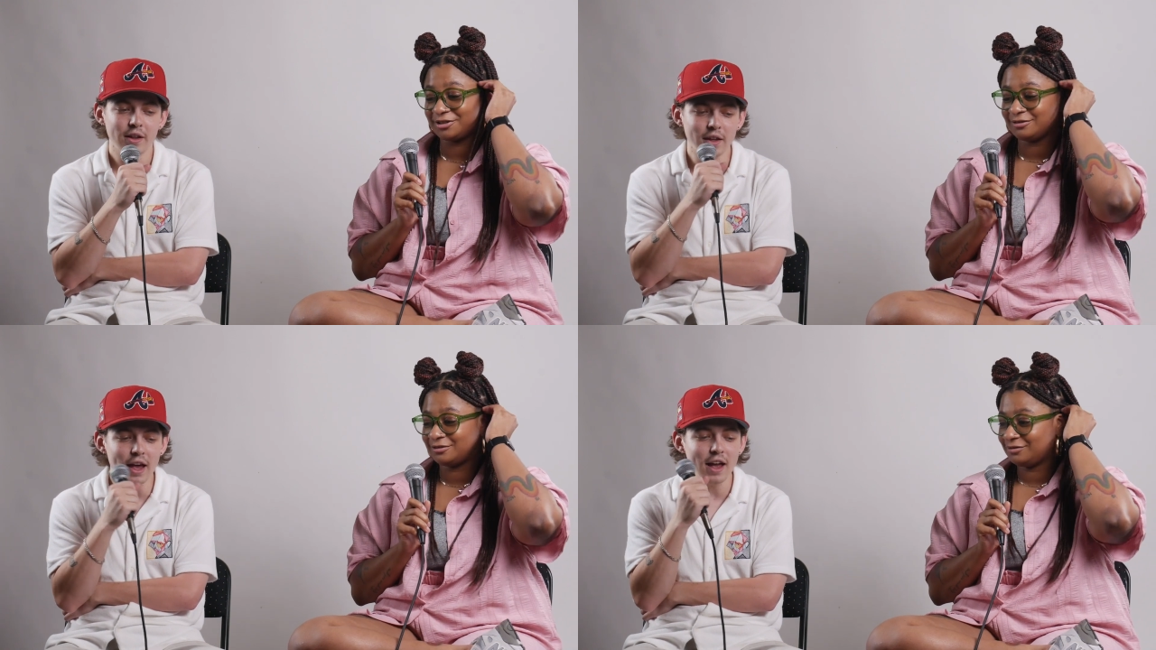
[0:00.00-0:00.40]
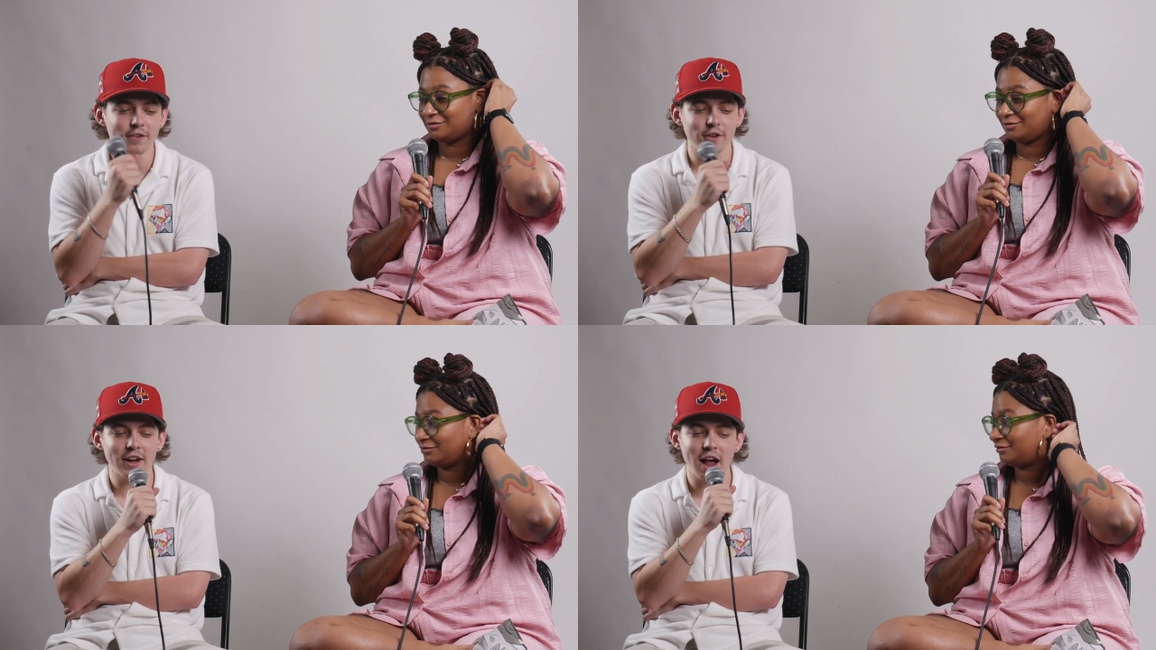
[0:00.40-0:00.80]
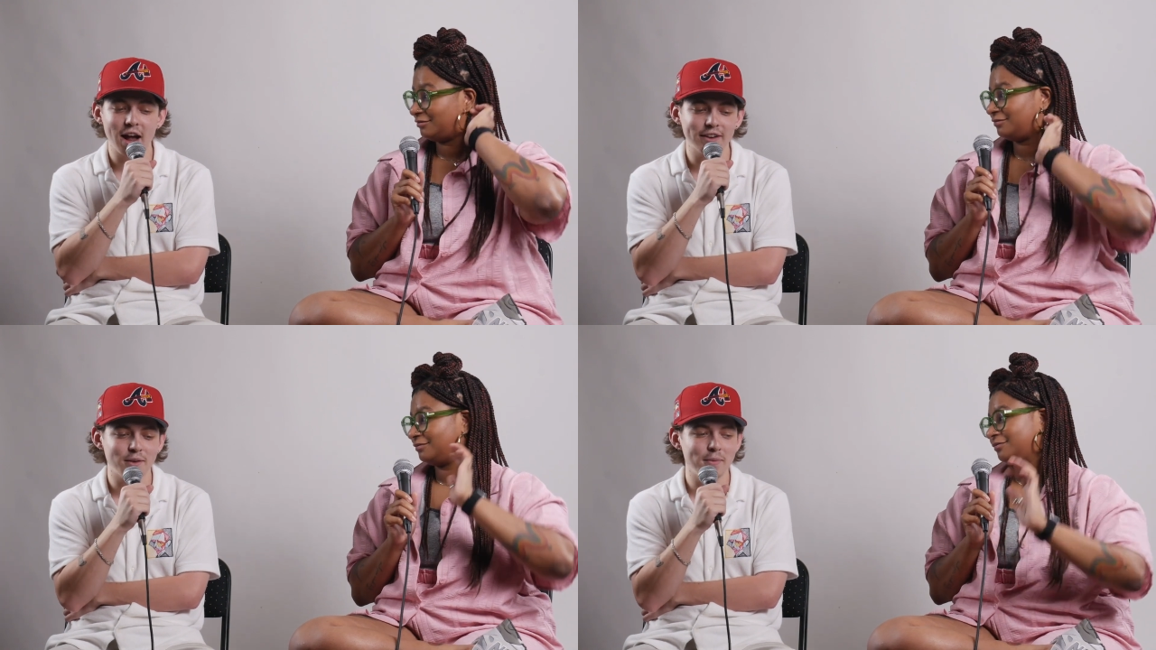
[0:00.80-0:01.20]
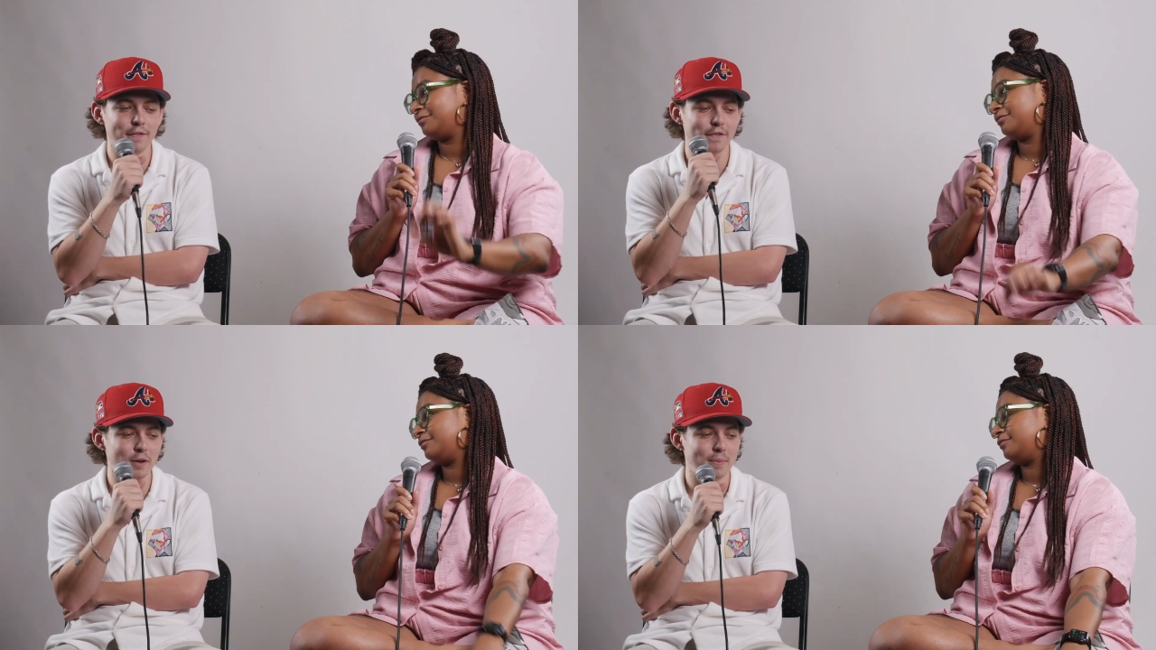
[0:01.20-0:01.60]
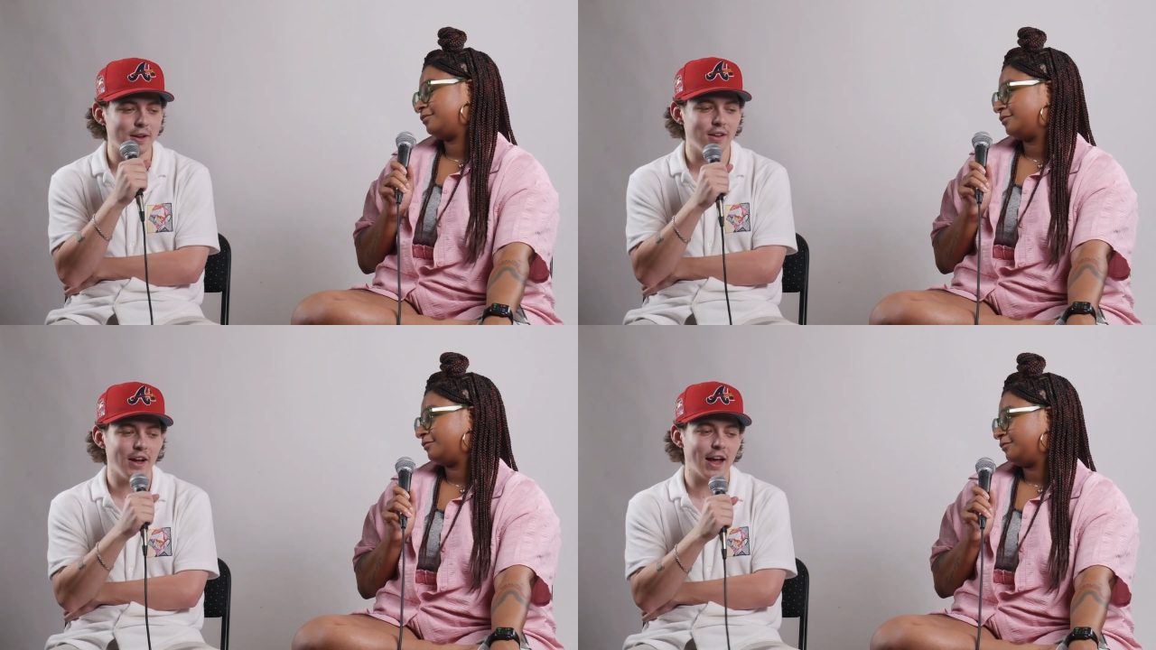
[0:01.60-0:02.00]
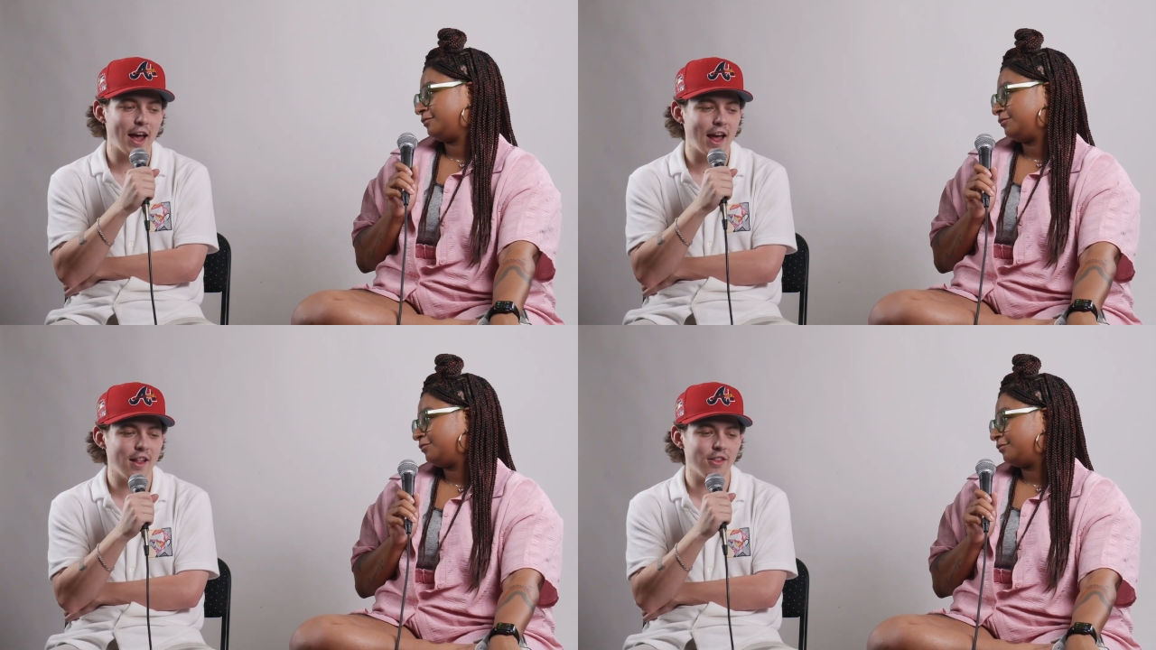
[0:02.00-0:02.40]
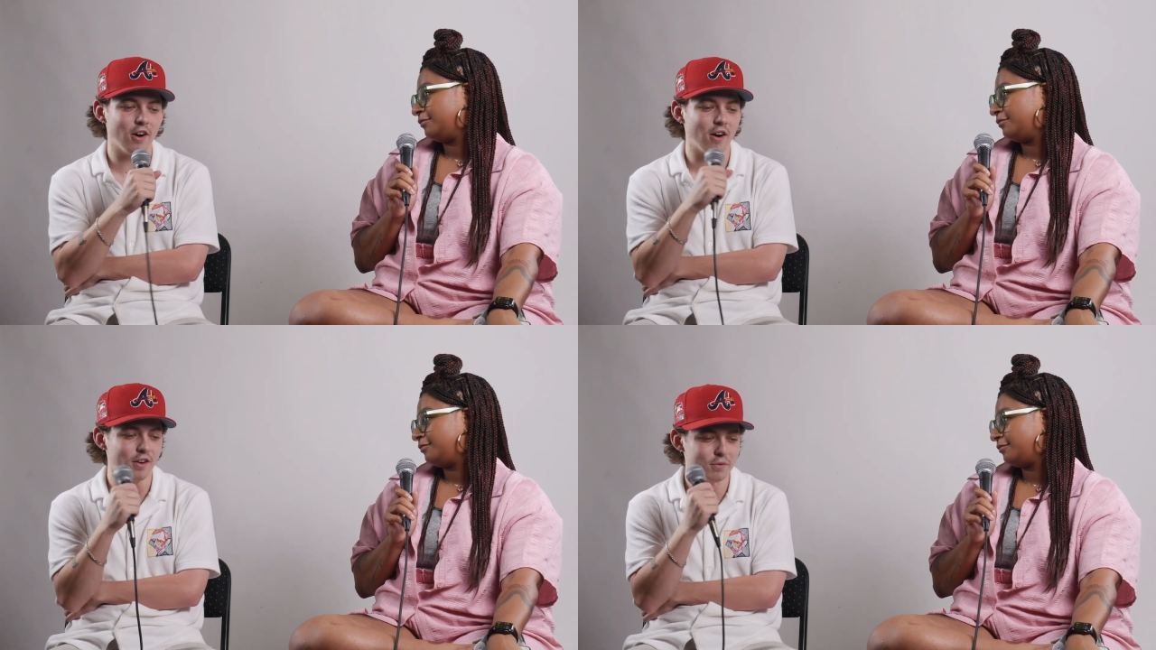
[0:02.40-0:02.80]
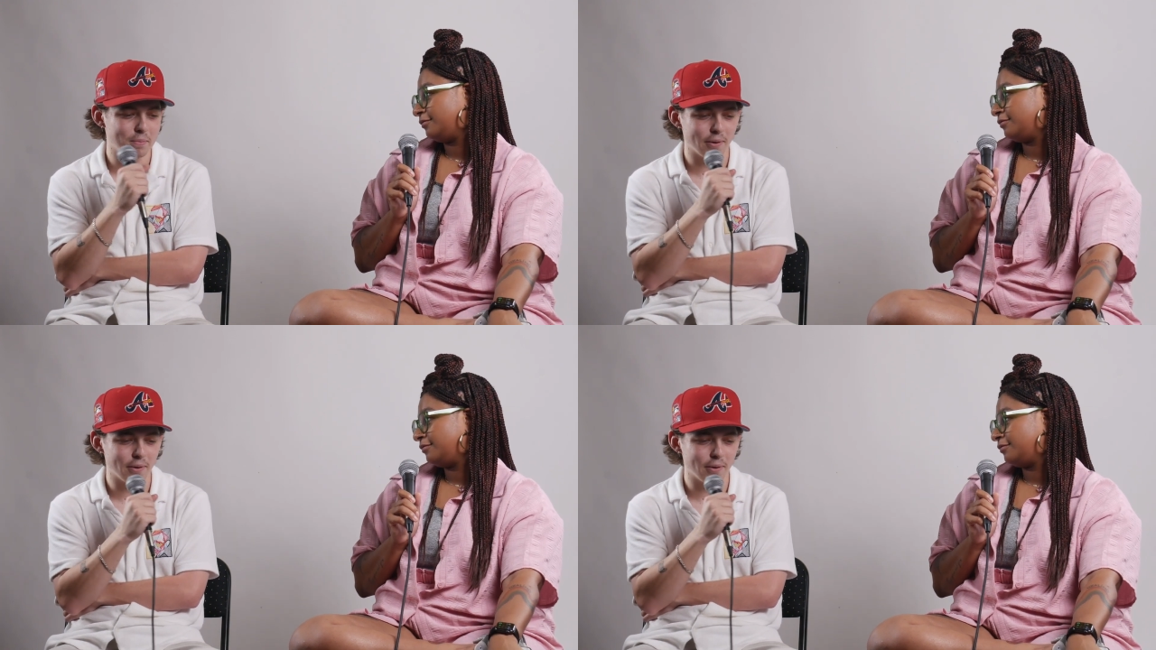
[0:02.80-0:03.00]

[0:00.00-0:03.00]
Speaker 1: Yeah, so like I got to meet Phoebe like at the artist